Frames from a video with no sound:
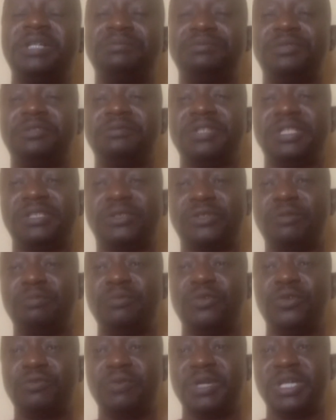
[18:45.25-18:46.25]
Professor
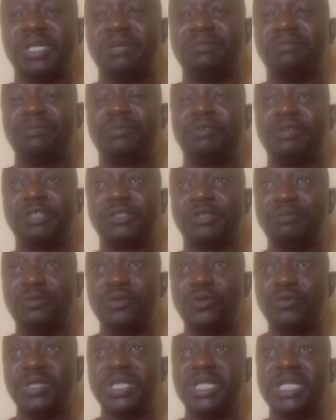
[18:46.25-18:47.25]
Mokwenye. Professor
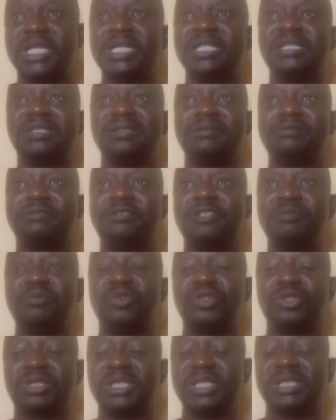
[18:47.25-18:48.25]
Mokwenye is a
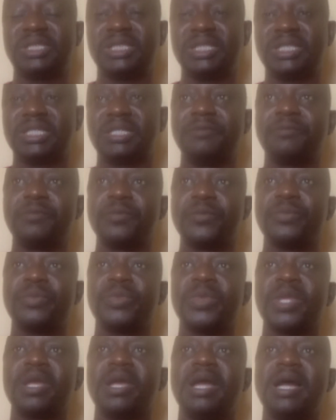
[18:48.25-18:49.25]
foremost critic
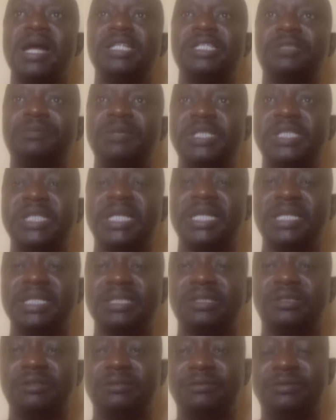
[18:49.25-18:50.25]
and
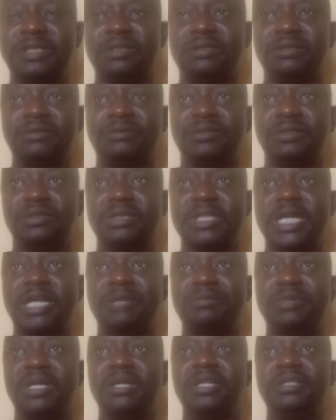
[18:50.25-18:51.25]
specialist of Francophone
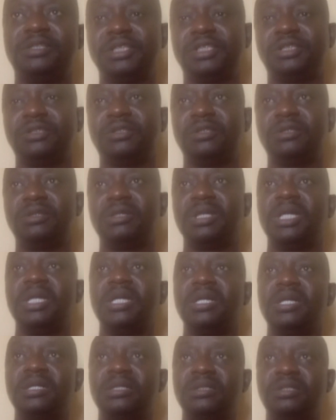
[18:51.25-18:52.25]
Caribbean literature,
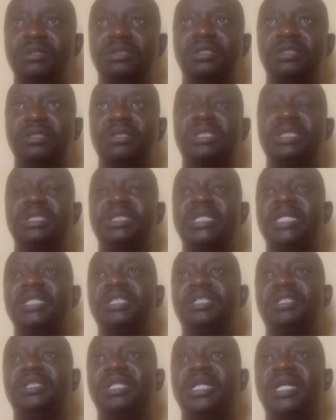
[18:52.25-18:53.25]
not just in
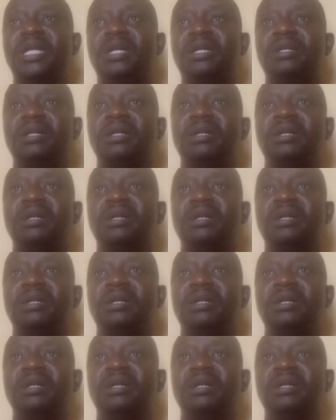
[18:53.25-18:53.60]
Nigeria,